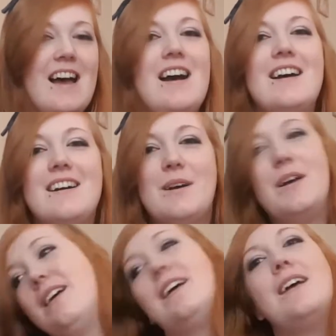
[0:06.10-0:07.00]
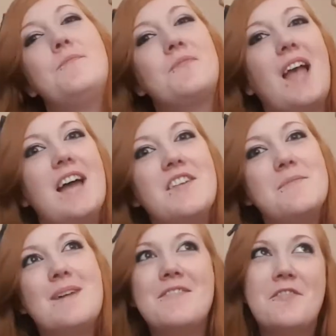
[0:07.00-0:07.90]
Ah,
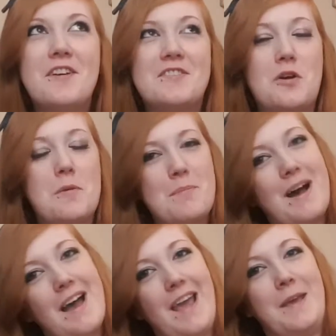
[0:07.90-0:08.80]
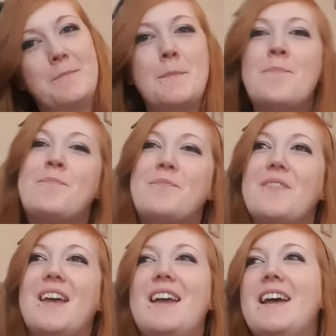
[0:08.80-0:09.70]
another month has gone by.
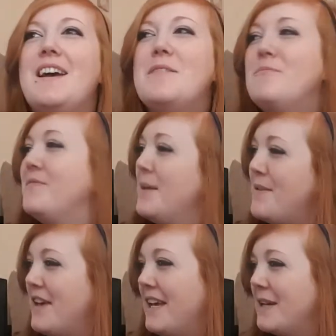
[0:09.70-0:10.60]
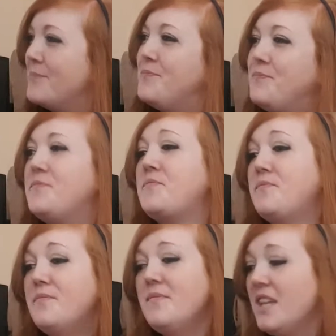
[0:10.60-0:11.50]
Let me think.
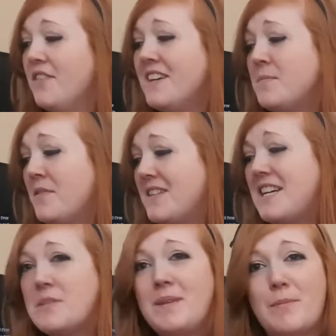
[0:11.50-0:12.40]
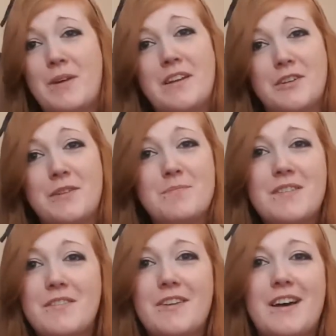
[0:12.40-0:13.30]
This month has actually been a pretty good
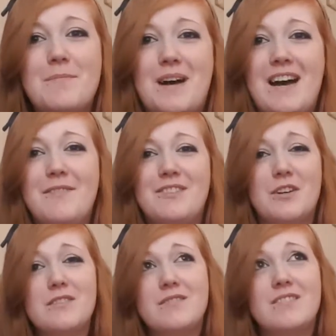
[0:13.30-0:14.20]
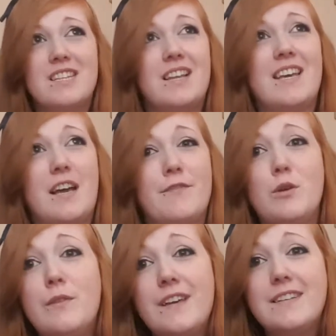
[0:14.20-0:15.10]
month. I've done like a
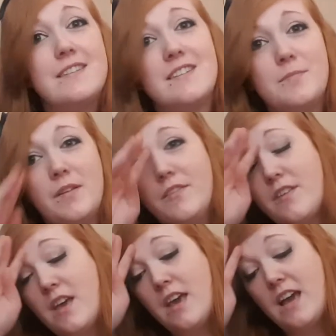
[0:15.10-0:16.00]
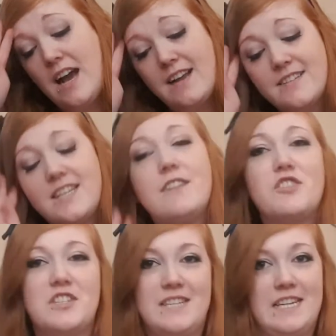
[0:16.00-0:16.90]
few things this month instead of
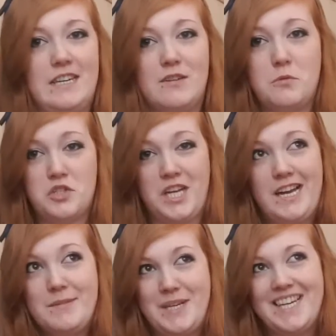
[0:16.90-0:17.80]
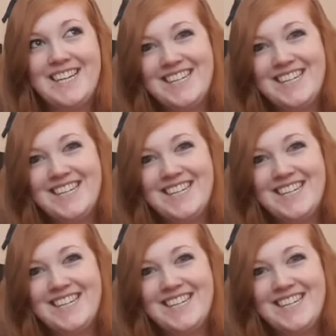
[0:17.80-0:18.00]
just sitting here watching anime.